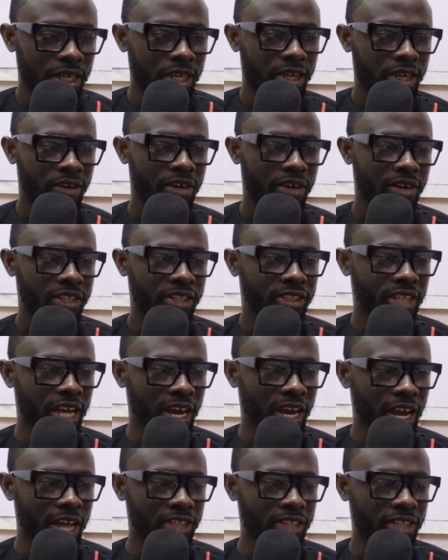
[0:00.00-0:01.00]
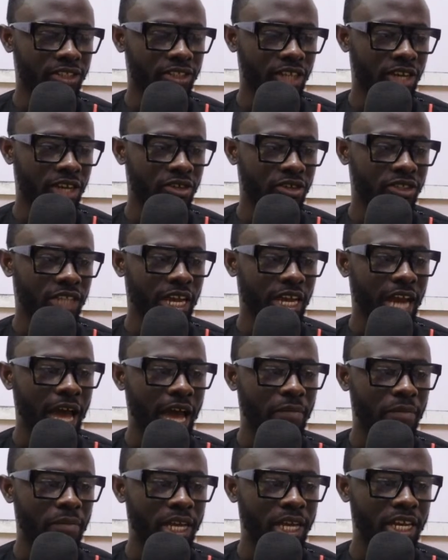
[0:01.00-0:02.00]
Christiana I see you said, I
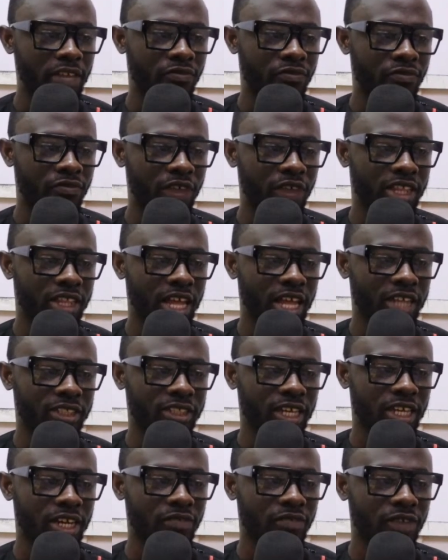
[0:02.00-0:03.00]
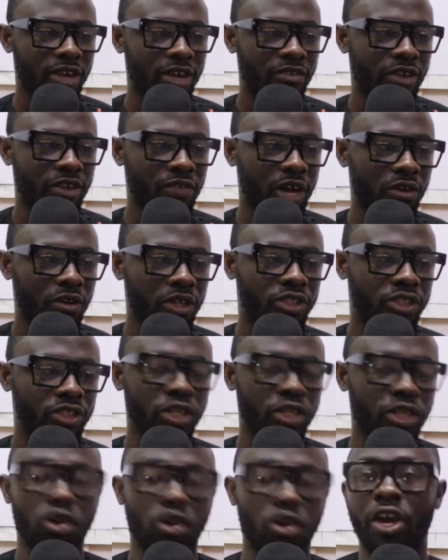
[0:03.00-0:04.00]
mean deferred tax and the revaluation.
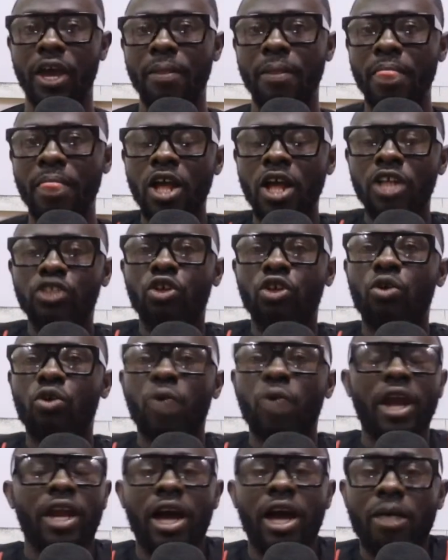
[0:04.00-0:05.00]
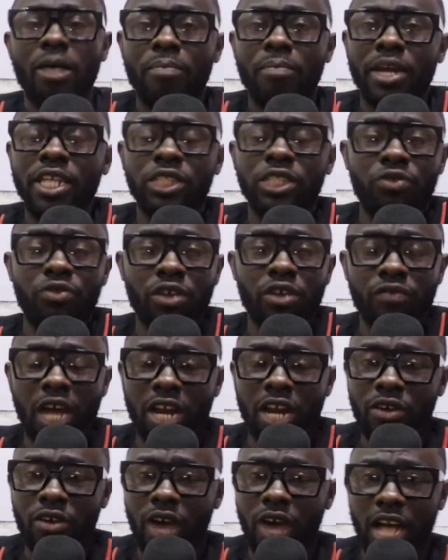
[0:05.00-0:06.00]
Okay, so when companies revalue
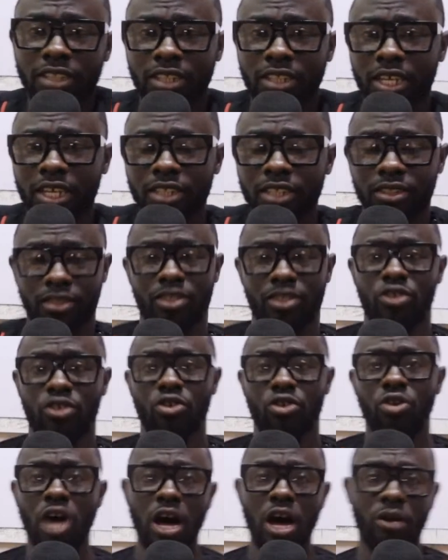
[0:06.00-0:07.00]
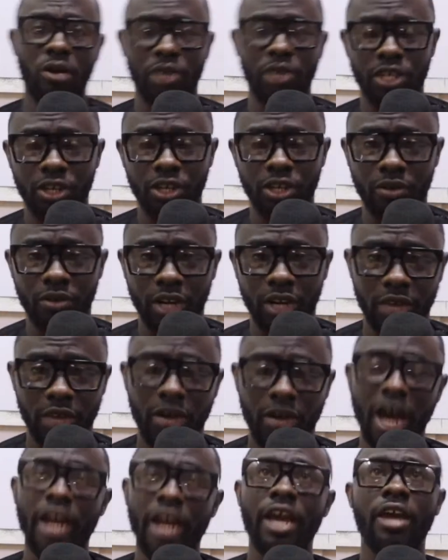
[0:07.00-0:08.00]
assets, you know how we deal with it, right?
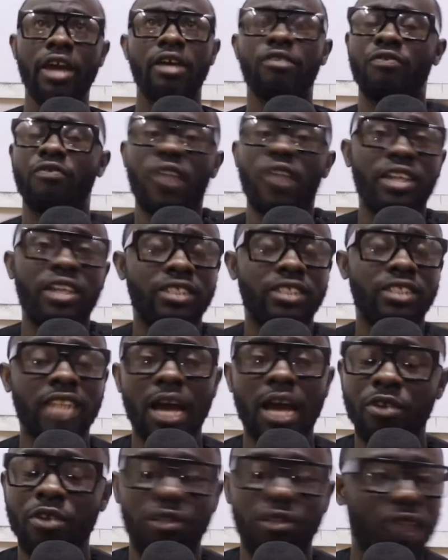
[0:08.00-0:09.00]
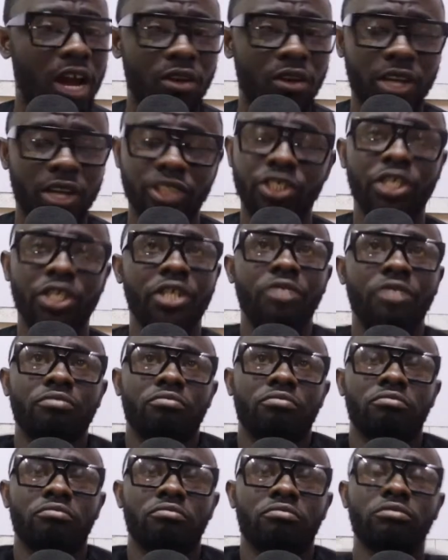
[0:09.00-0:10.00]
First time revaluation,
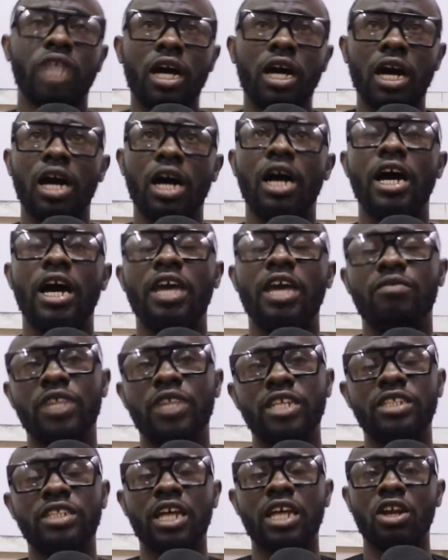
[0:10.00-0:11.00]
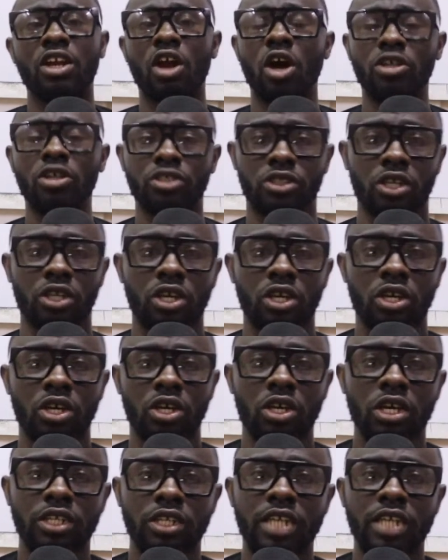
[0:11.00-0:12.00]
uh, if it is a loss,
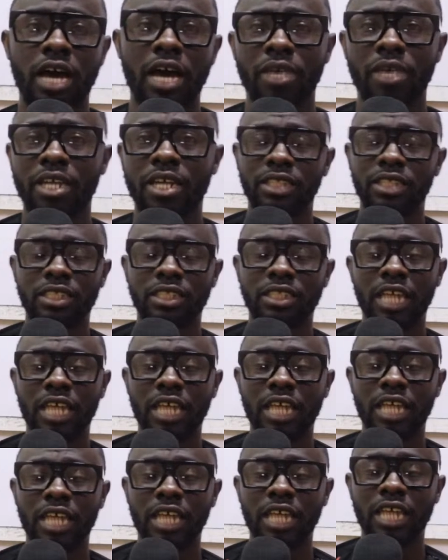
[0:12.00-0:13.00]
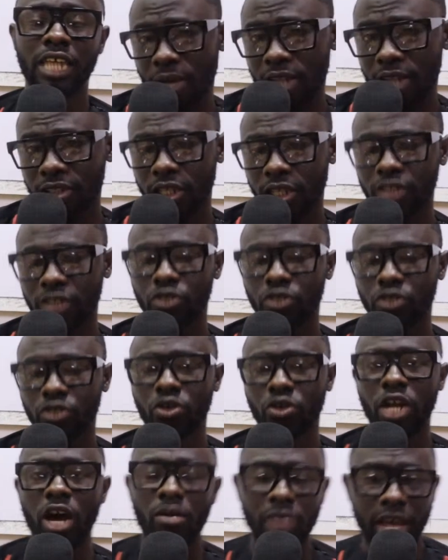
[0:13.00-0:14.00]
that means an impairment, and so that
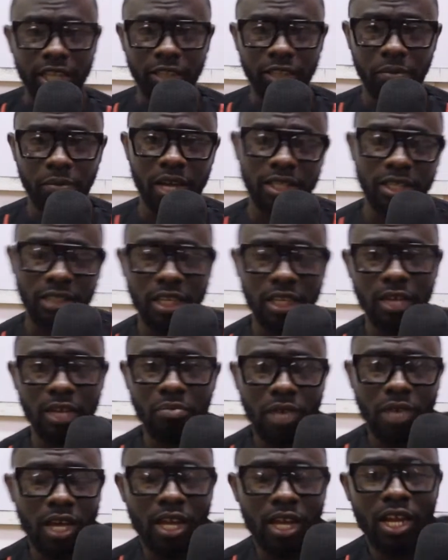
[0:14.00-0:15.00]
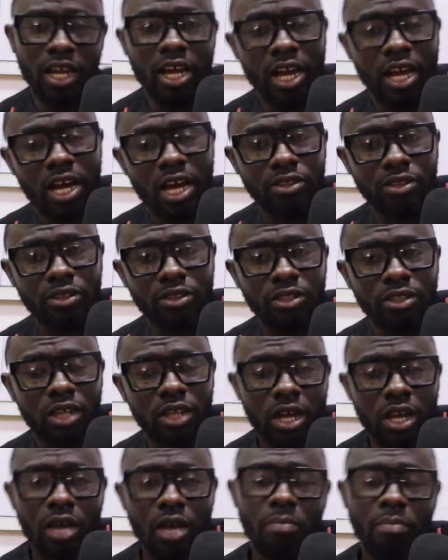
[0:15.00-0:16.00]
will be expense in the P&L account.
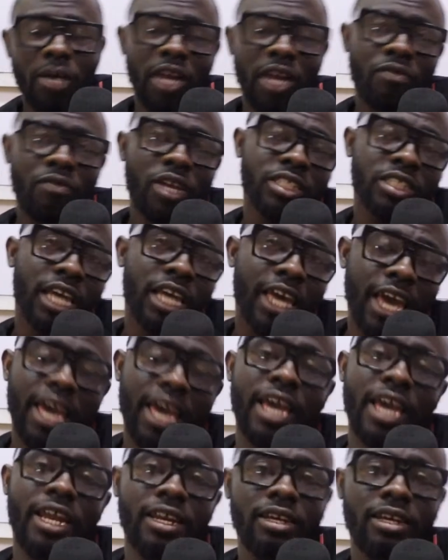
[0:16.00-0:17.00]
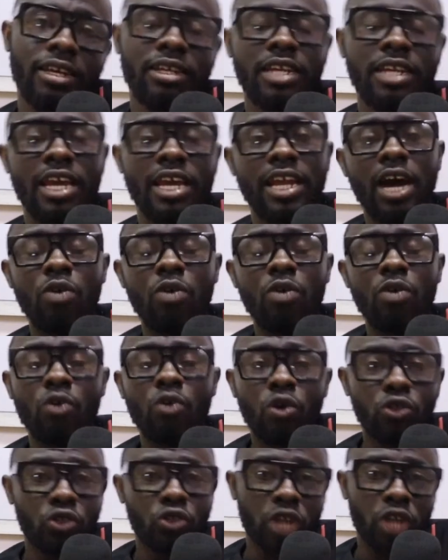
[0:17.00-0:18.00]
But if it is a gain, then that will go to
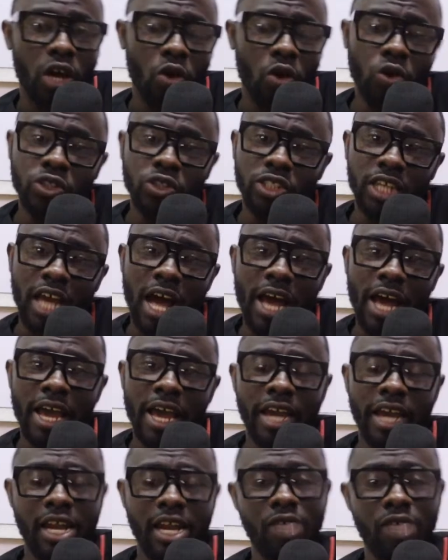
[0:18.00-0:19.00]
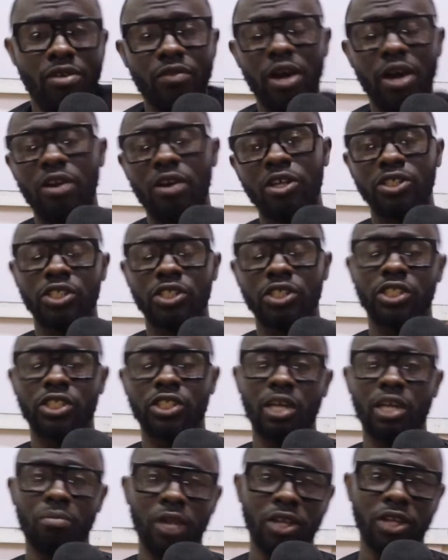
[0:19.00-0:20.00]
the OCI and the revaluation
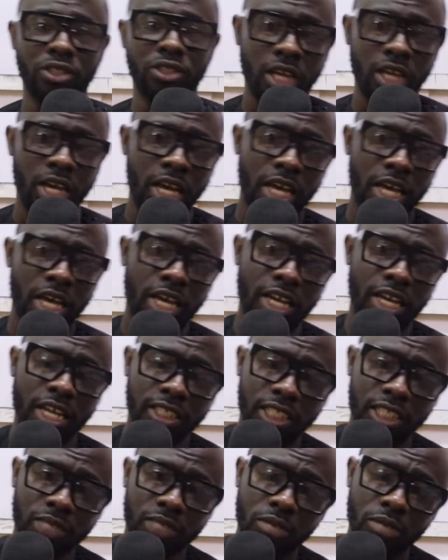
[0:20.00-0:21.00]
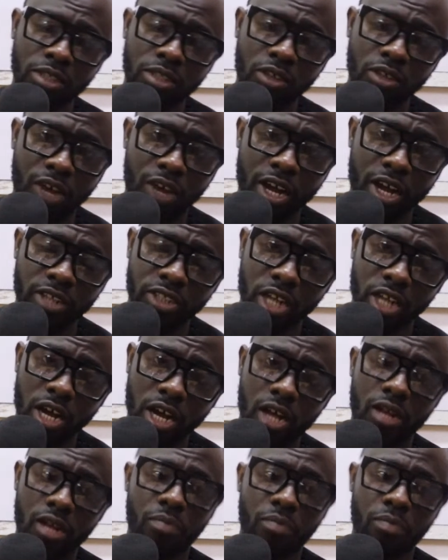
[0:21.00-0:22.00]
surplus in the statement of financial
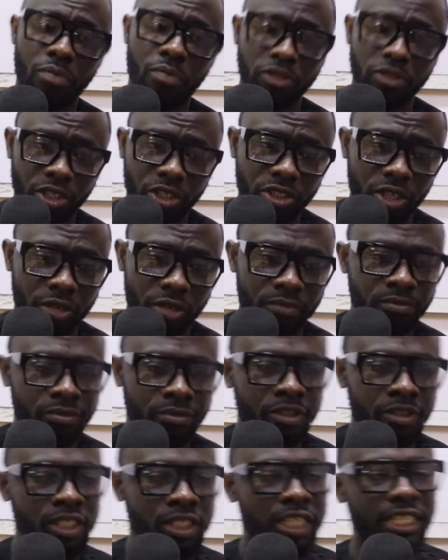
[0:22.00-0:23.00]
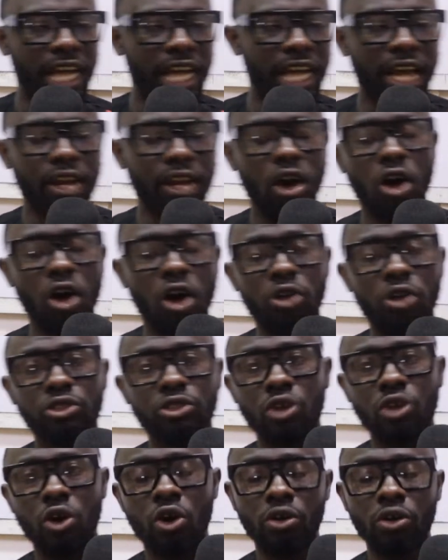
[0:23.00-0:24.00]
position. Then
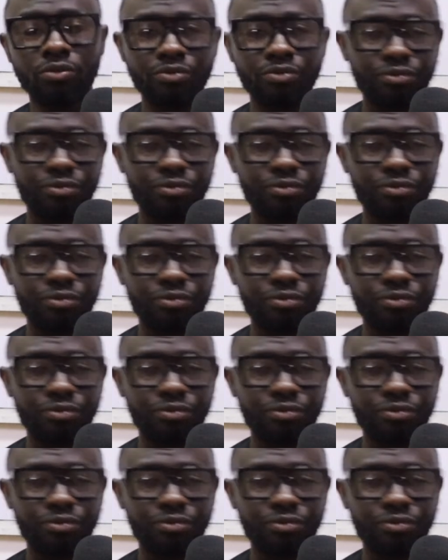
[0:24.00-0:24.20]
also,